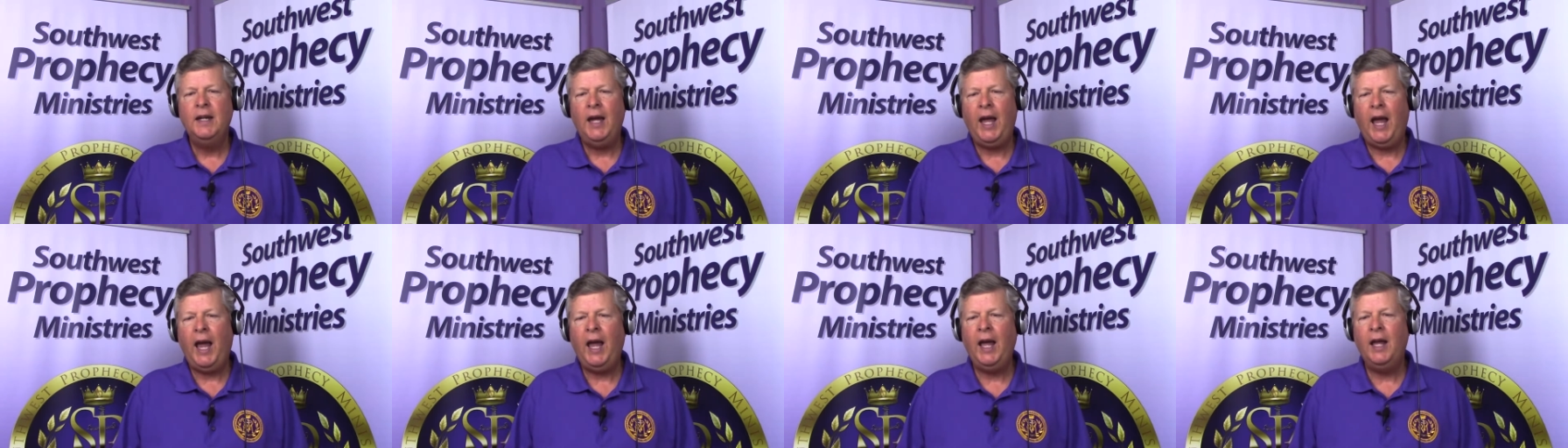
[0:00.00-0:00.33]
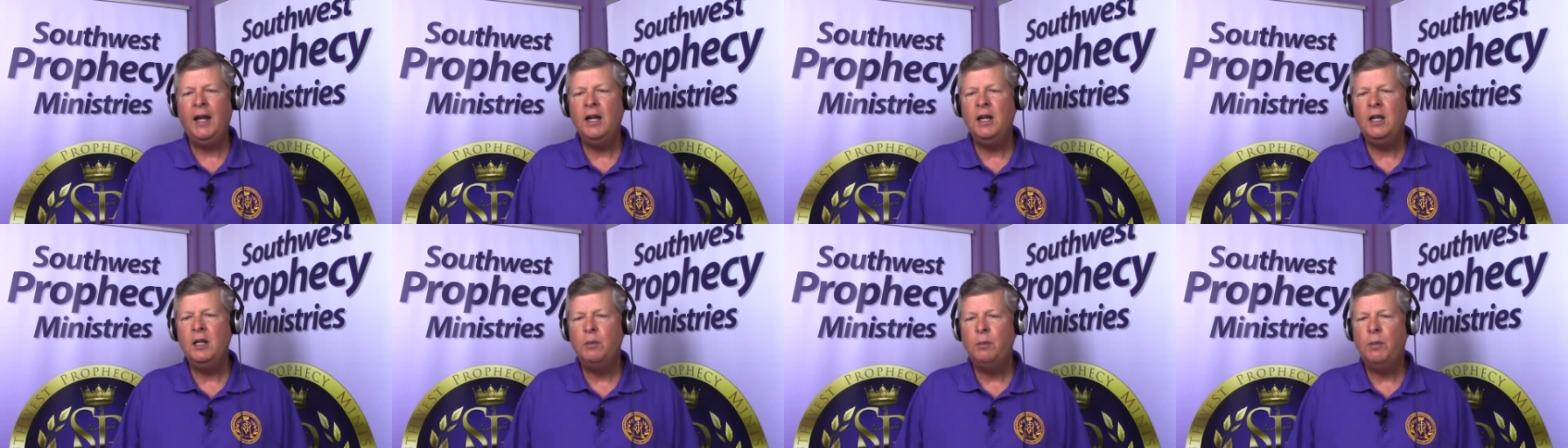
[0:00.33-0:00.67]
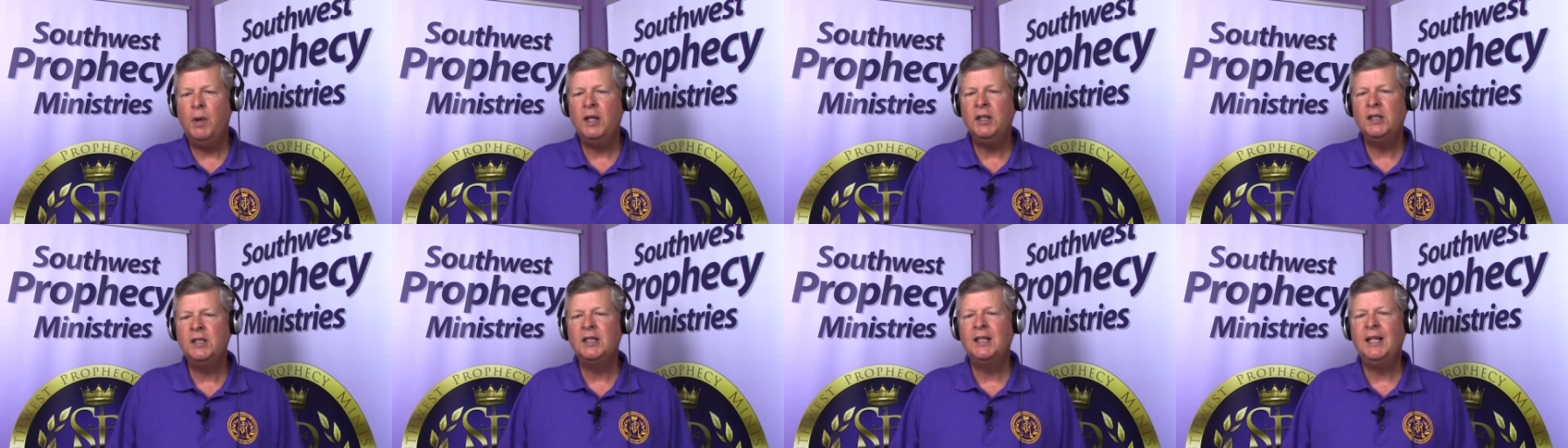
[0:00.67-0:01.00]
and in the
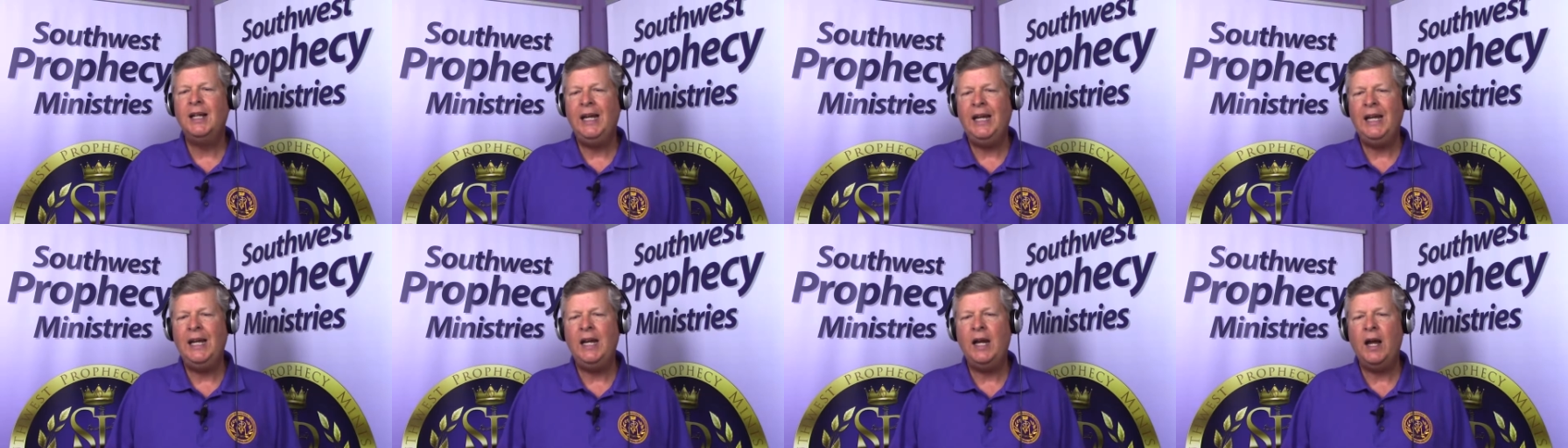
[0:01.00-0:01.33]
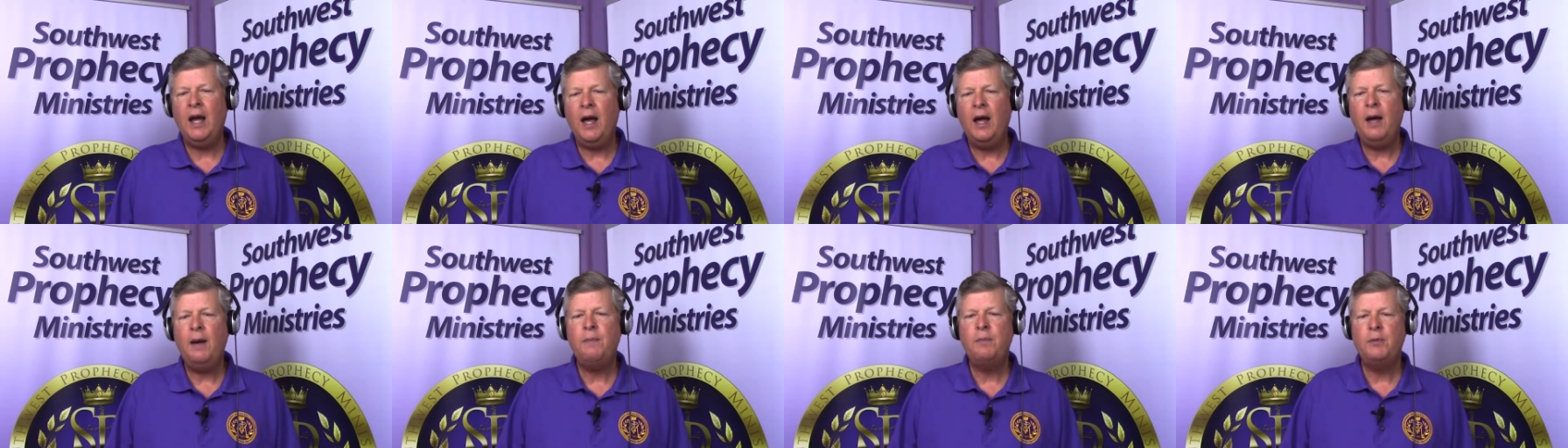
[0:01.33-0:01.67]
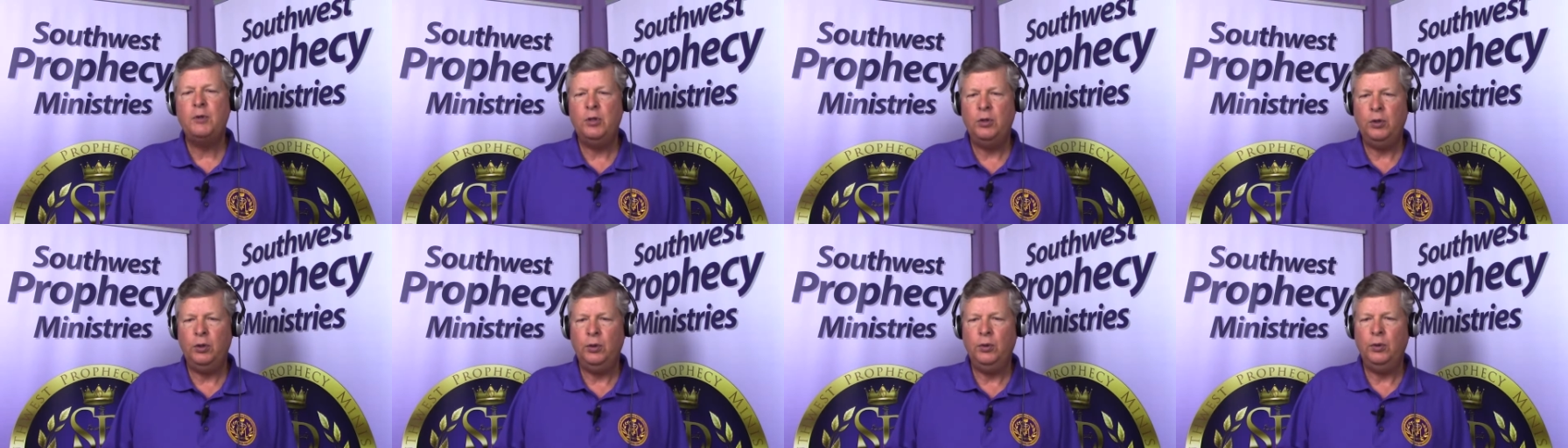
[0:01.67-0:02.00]
months leading up
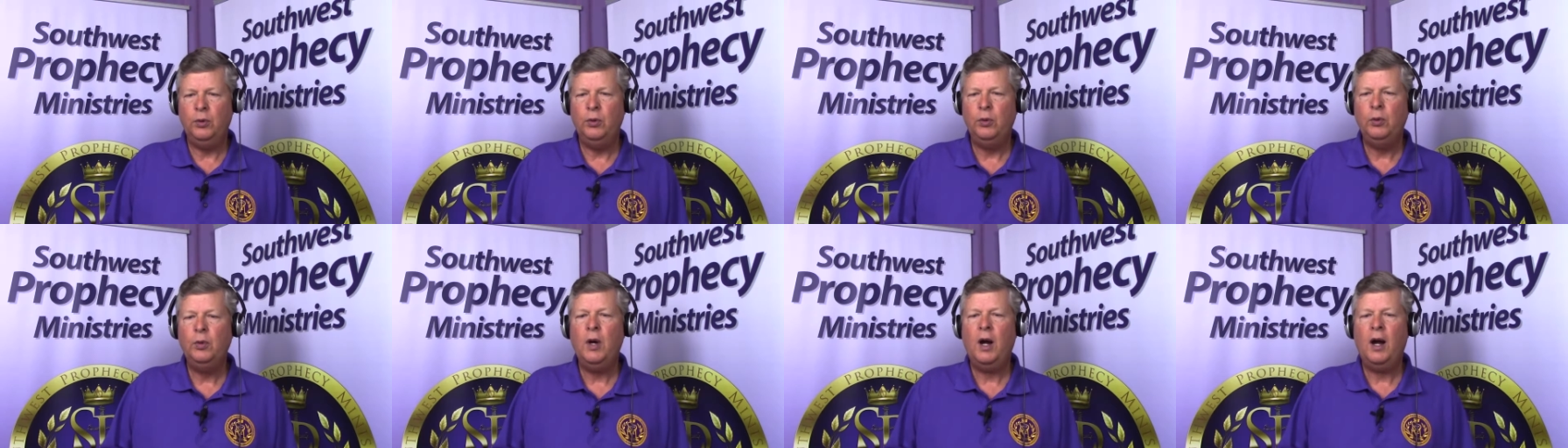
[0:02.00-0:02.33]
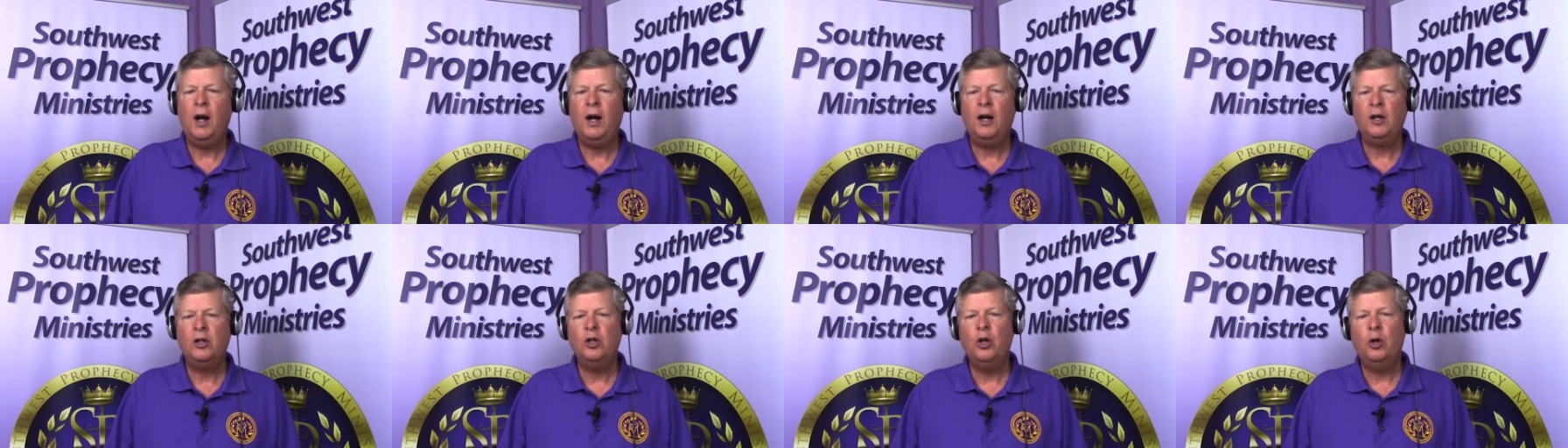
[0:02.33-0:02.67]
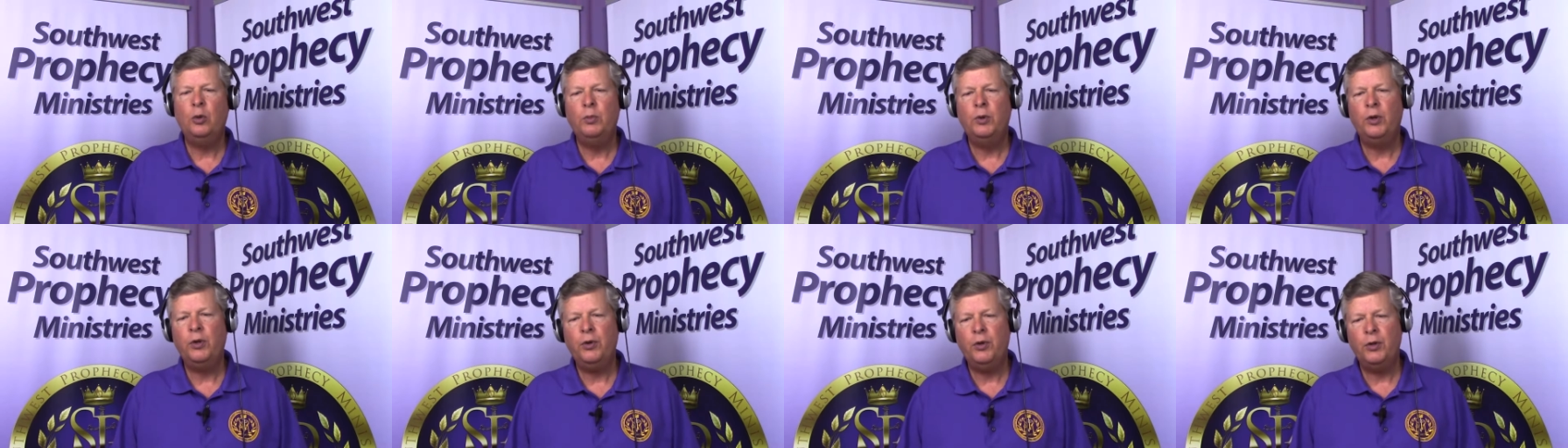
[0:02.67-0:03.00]
to
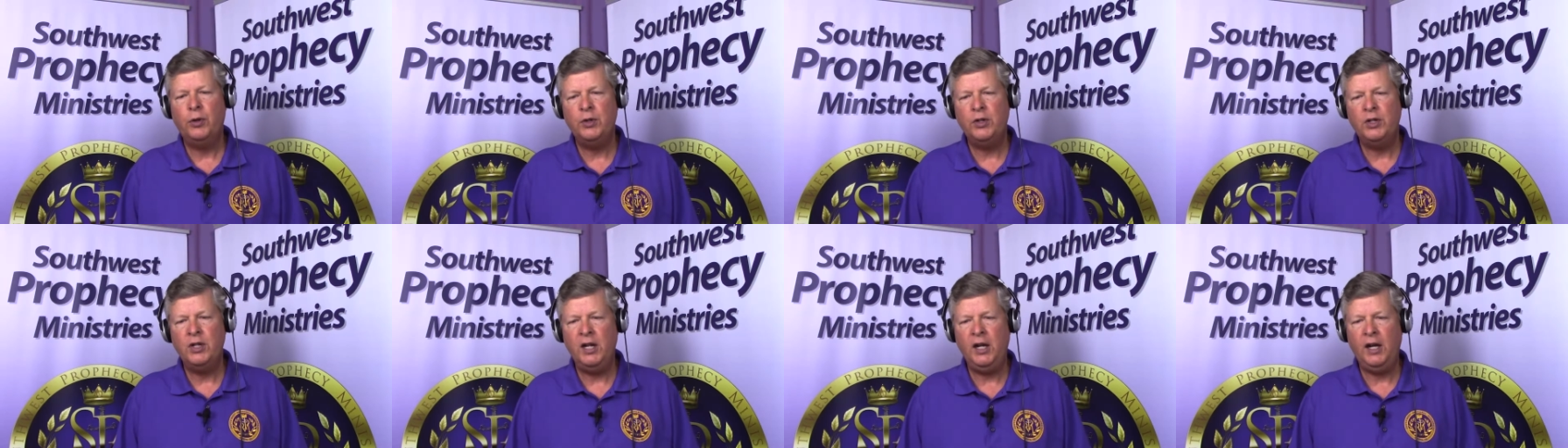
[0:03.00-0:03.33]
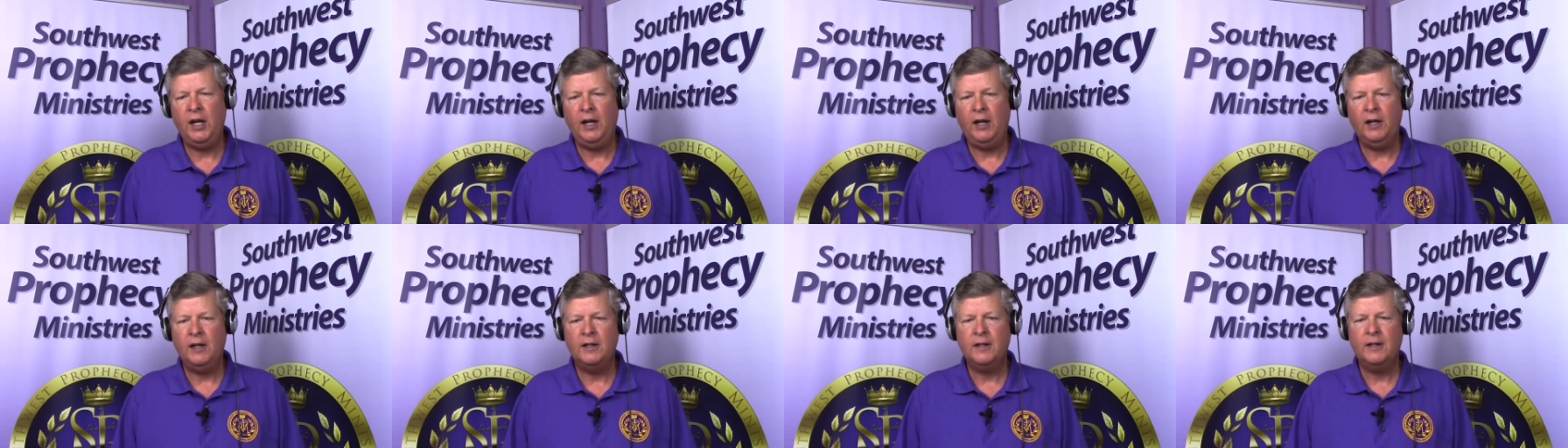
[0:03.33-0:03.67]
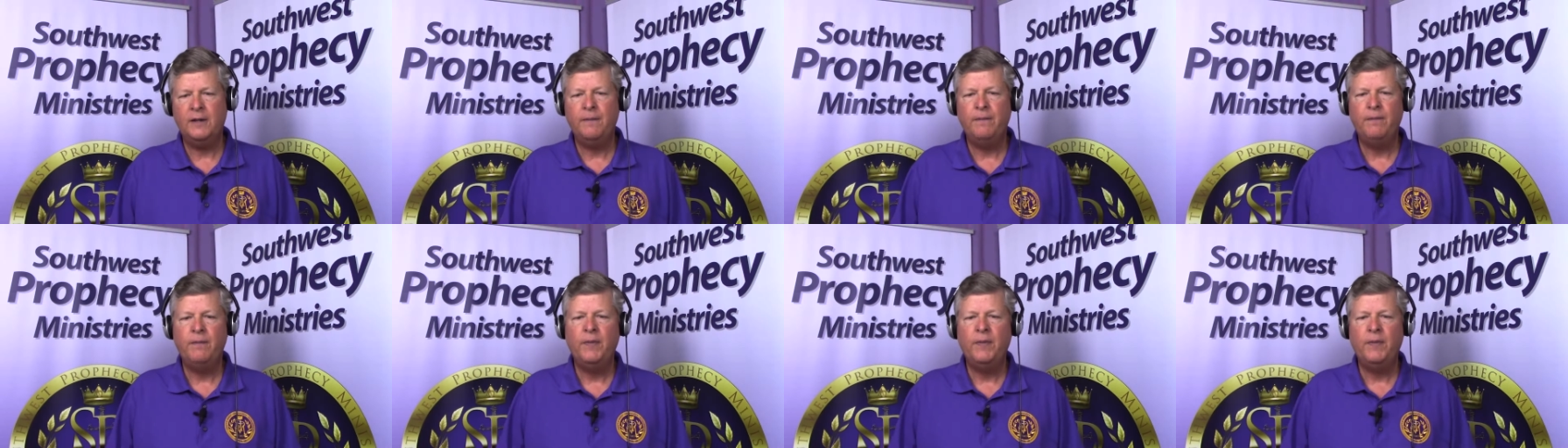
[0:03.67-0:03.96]
October 13th.